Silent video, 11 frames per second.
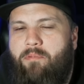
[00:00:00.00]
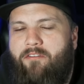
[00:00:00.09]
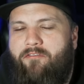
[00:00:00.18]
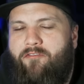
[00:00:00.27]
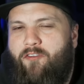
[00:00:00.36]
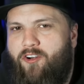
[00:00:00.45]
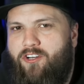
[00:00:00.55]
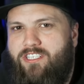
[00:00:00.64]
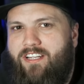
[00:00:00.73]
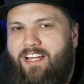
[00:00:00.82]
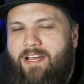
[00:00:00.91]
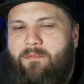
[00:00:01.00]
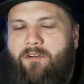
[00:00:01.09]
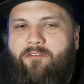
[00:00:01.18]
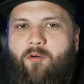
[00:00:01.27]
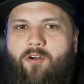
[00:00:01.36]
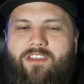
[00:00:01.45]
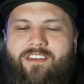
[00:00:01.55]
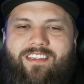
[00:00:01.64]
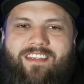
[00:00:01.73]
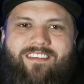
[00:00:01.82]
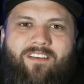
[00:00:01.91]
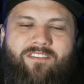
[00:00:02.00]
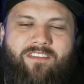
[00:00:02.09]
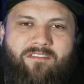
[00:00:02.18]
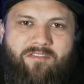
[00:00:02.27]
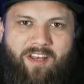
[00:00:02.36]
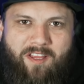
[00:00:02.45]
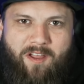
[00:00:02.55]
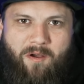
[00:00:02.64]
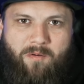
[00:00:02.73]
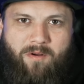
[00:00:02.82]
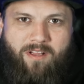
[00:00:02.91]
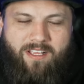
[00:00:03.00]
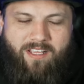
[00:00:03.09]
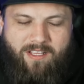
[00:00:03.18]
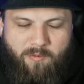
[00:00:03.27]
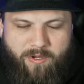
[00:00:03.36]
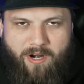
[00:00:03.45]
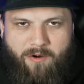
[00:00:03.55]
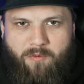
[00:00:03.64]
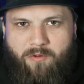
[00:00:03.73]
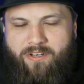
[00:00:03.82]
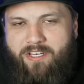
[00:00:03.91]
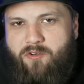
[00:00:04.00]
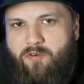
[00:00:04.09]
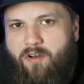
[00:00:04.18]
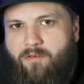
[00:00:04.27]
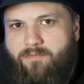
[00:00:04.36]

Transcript: But first, before the details of the video, we got to roll an intro.